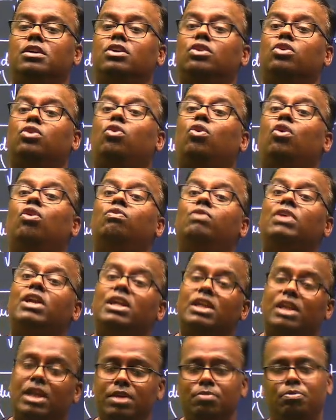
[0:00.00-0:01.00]

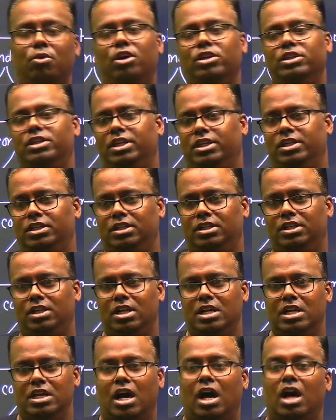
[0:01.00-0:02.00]
covalently bonded.
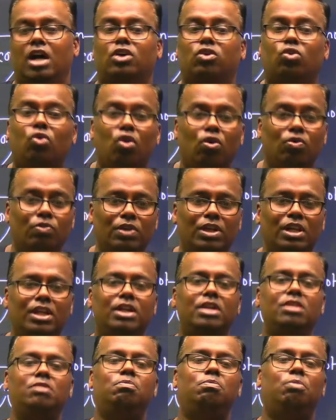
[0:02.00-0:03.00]
A
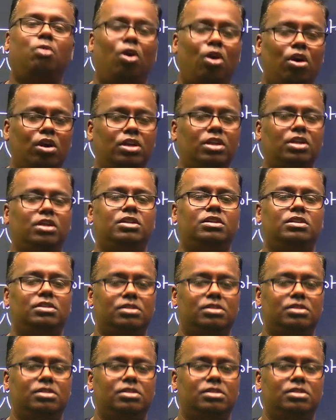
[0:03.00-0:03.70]
covalent bond